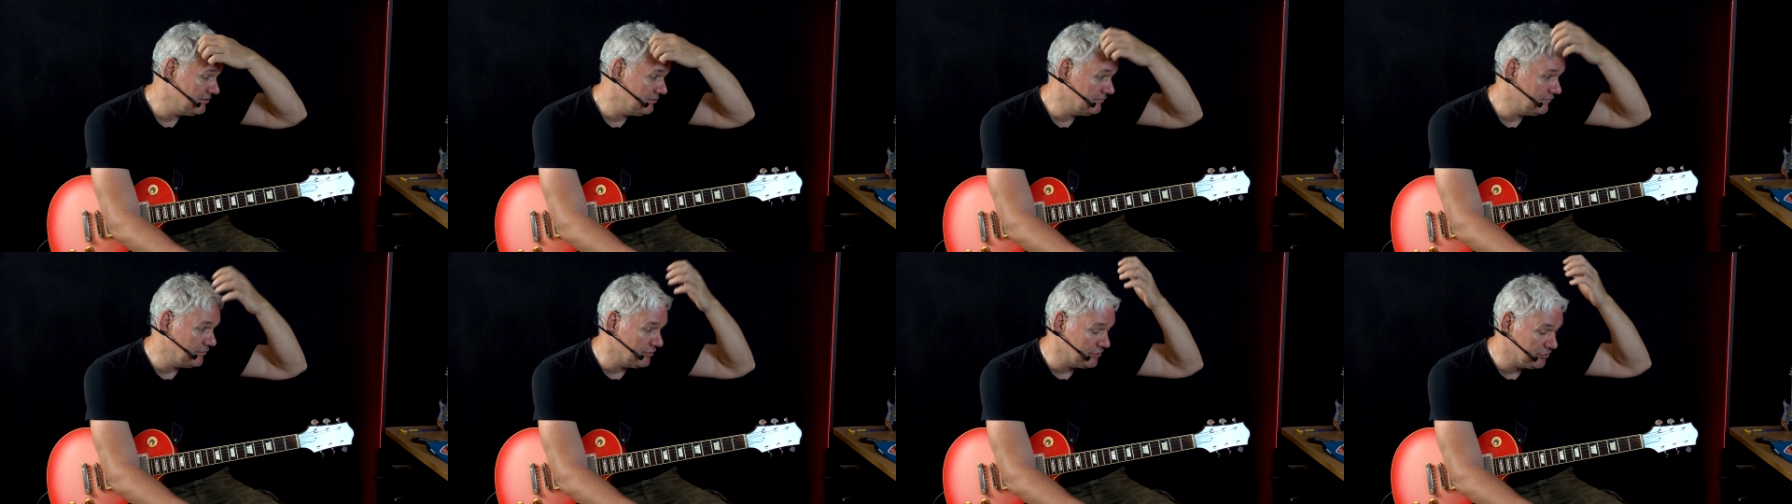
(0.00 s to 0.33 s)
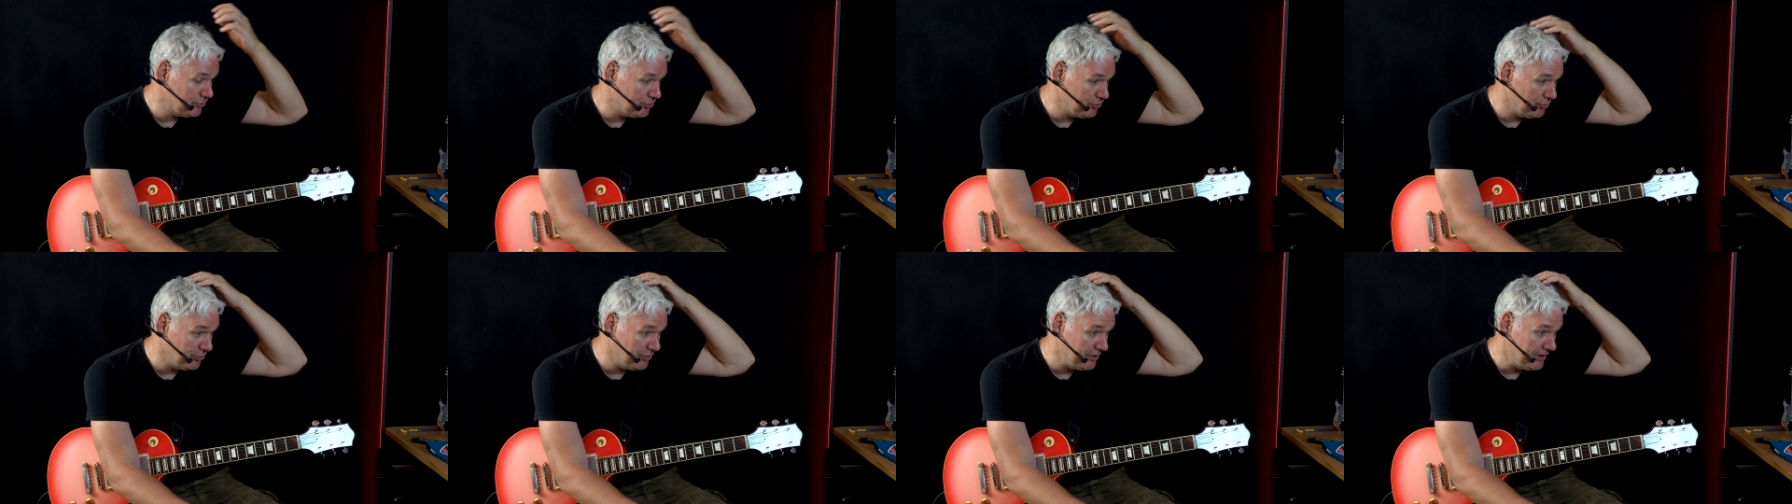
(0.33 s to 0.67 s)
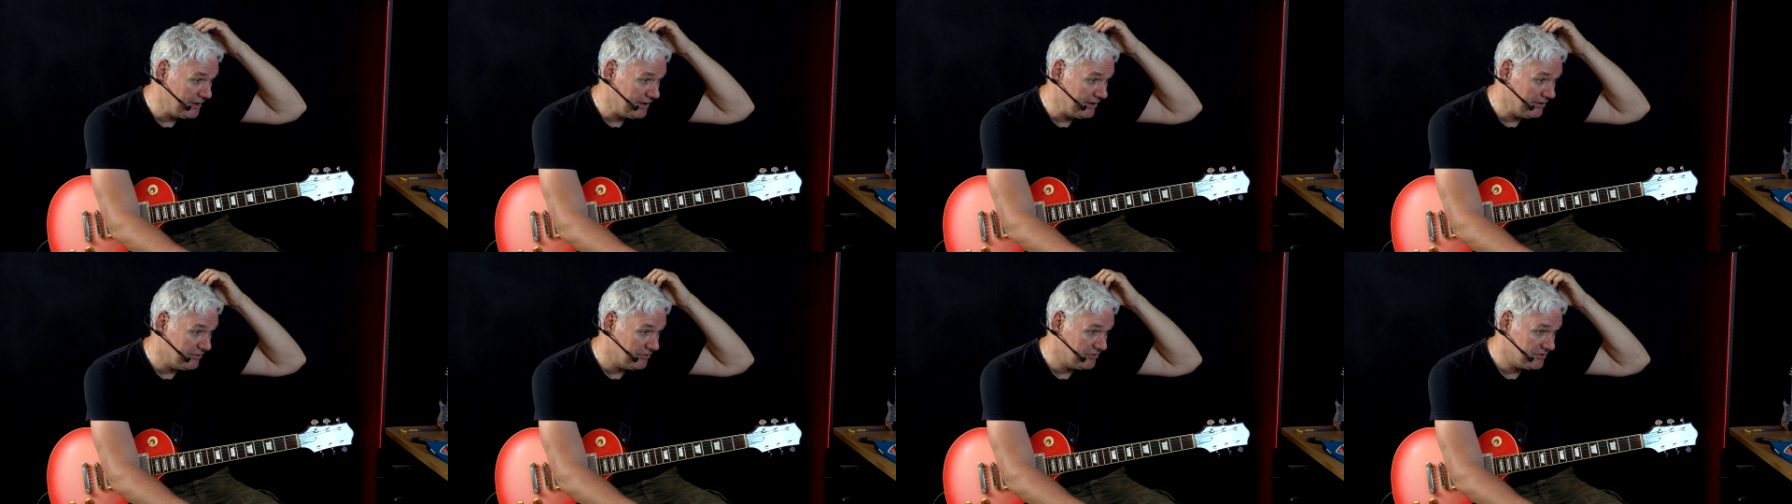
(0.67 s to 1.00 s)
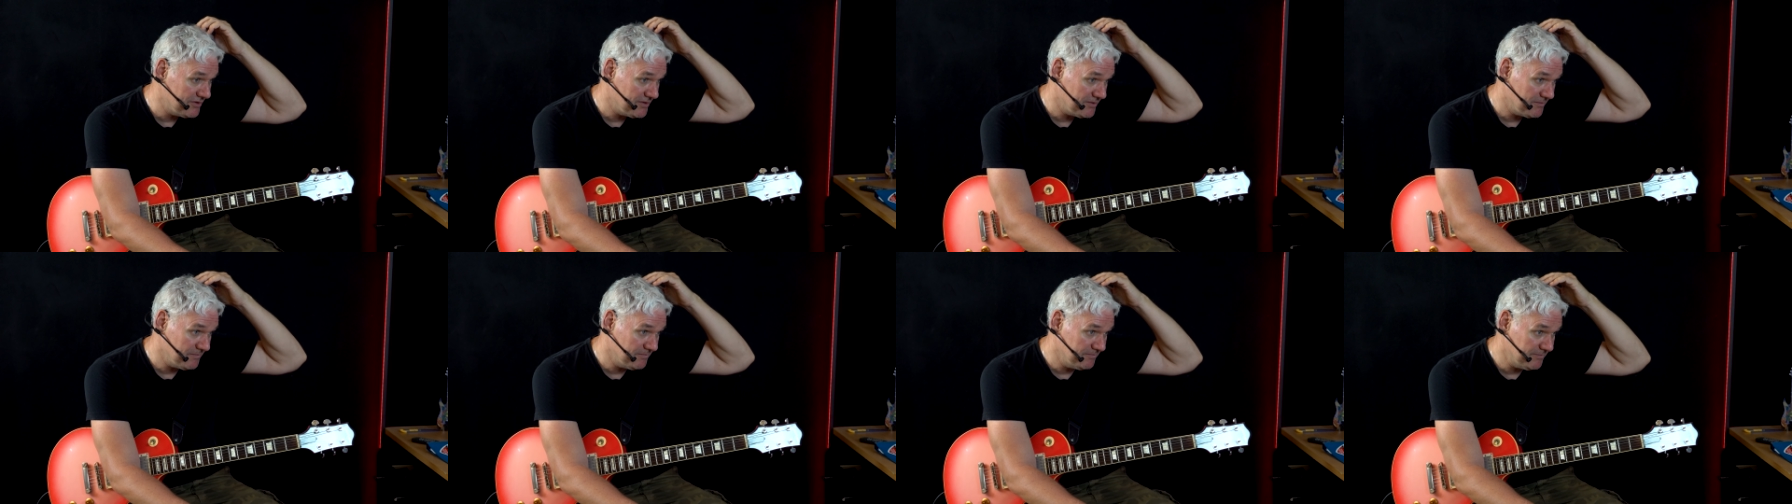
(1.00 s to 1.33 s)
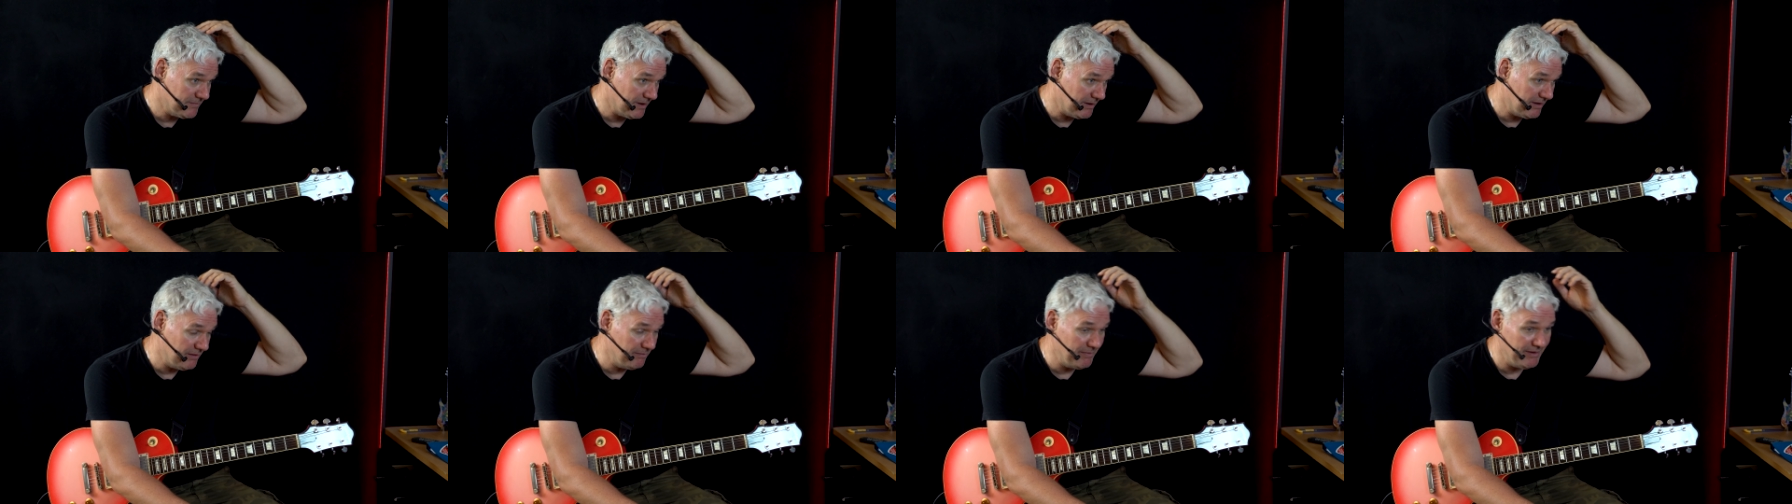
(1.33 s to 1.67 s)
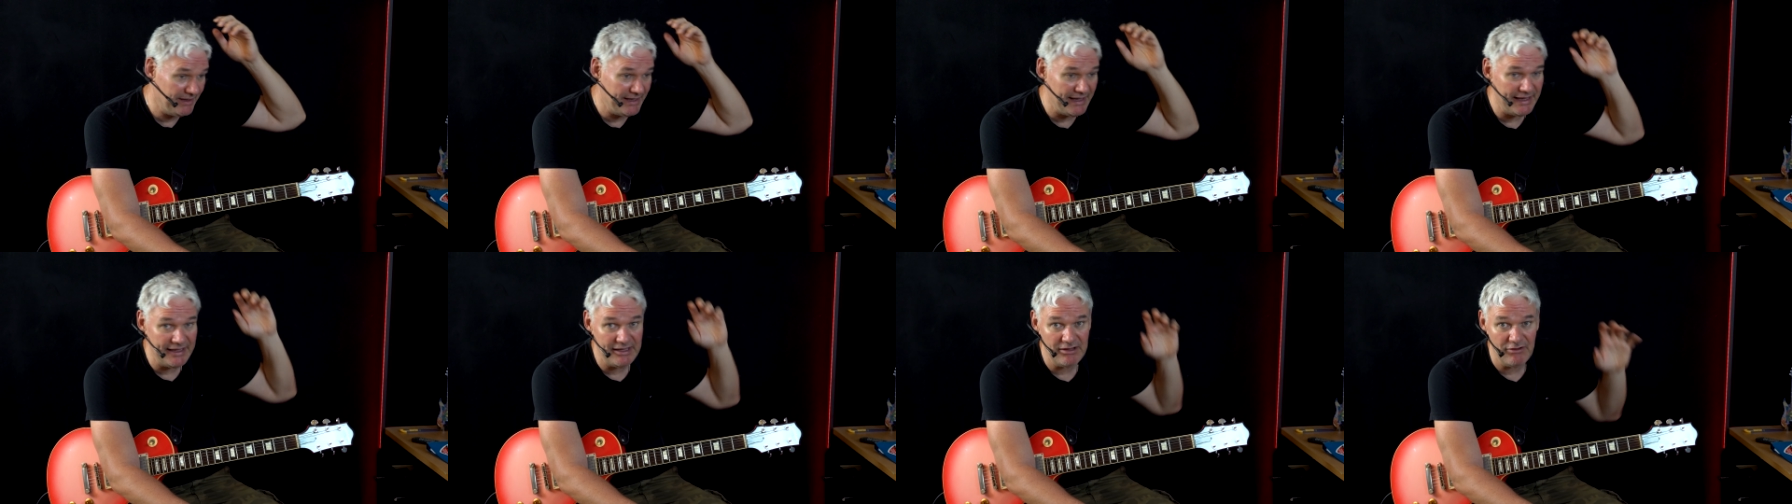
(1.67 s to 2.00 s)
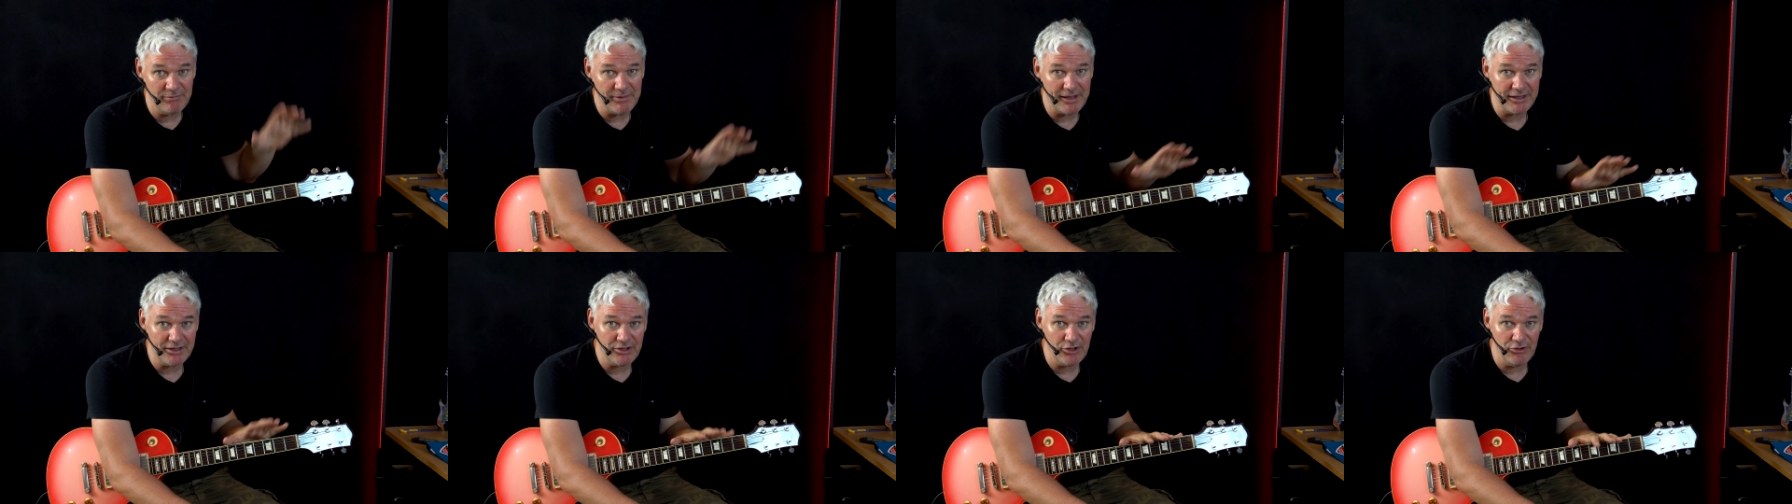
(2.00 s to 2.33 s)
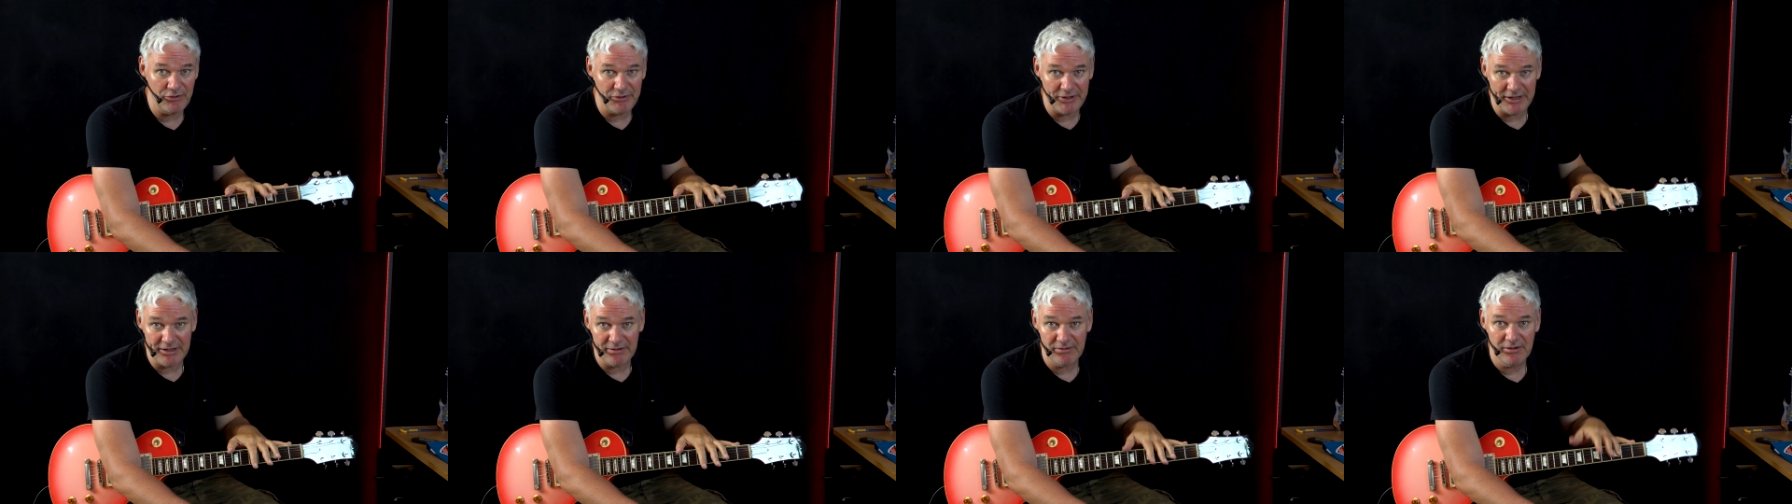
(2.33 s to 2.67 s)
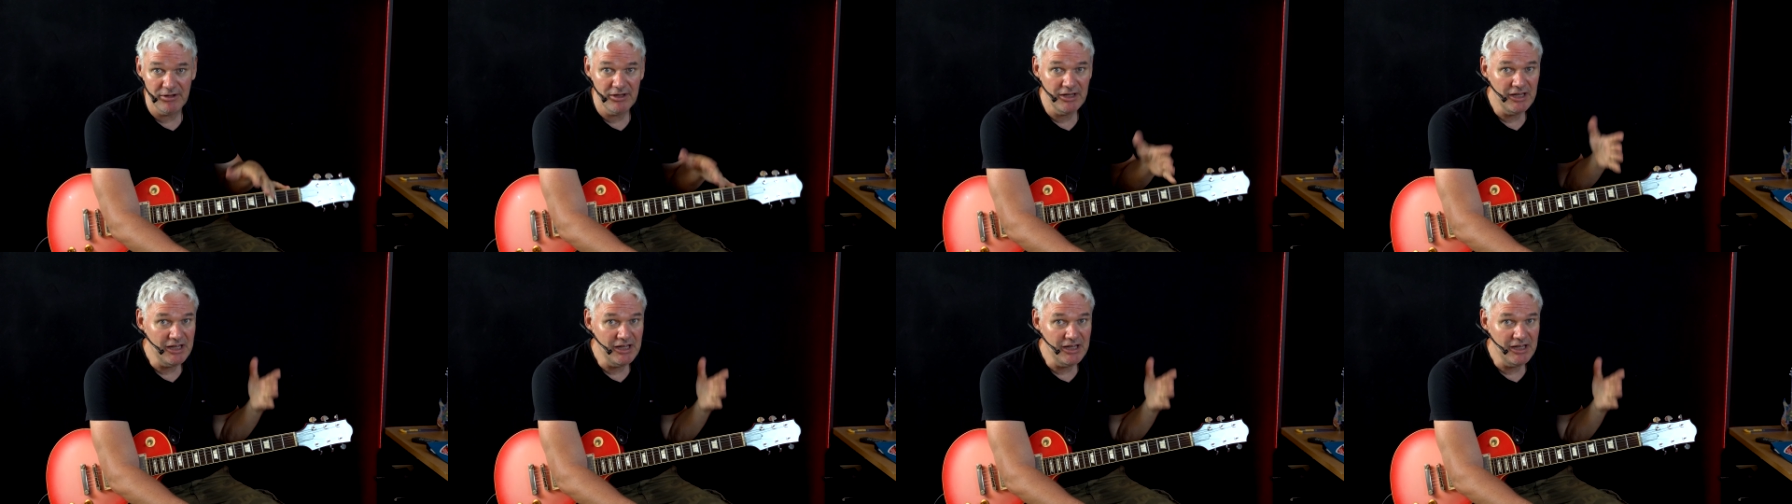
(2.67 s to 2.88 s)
for two years at the beginning of my career.